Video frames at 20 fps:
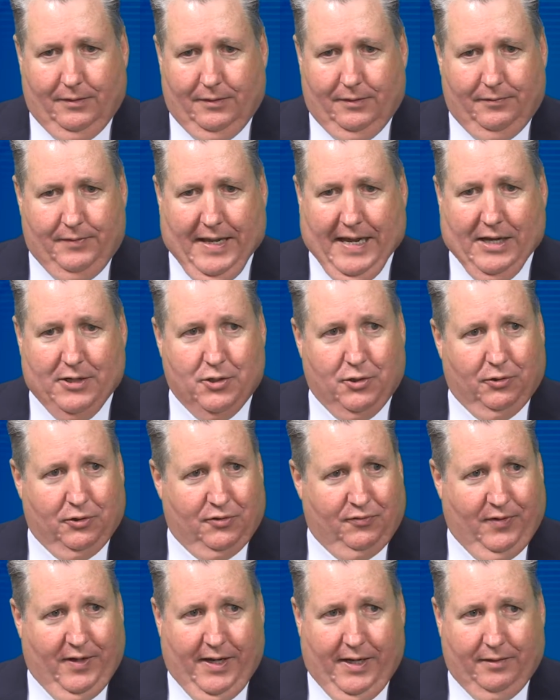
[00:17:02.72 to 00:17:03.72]

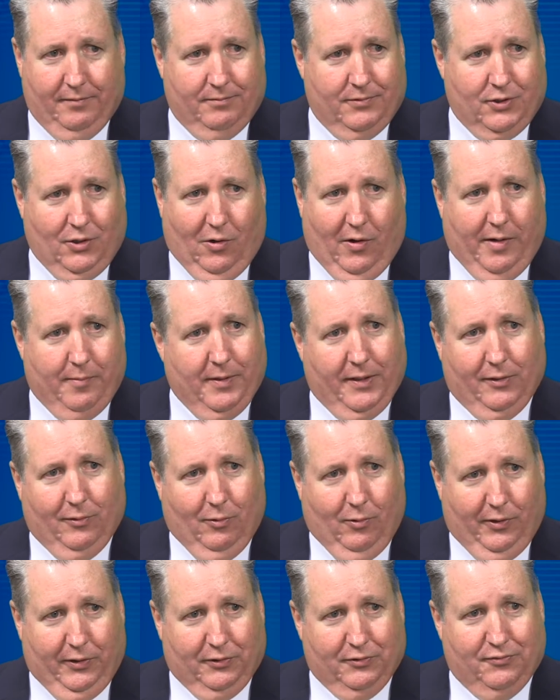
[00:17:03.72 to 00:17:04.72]
Nationals fan. Sorry, I'm not an
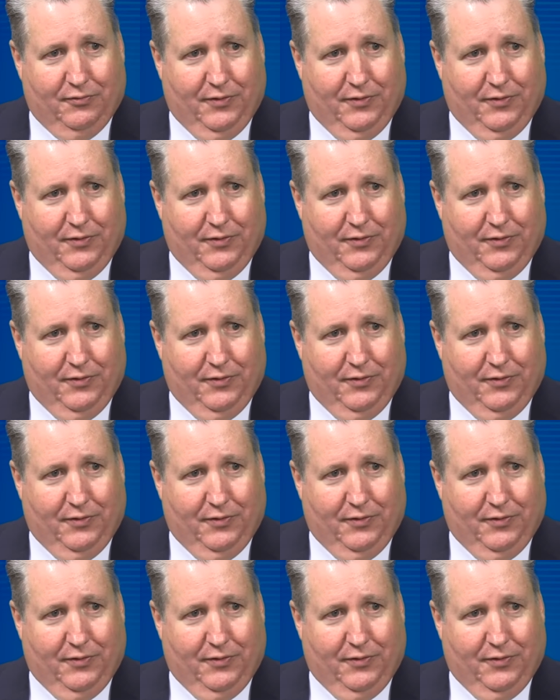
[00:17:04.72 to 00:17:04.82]
Orioles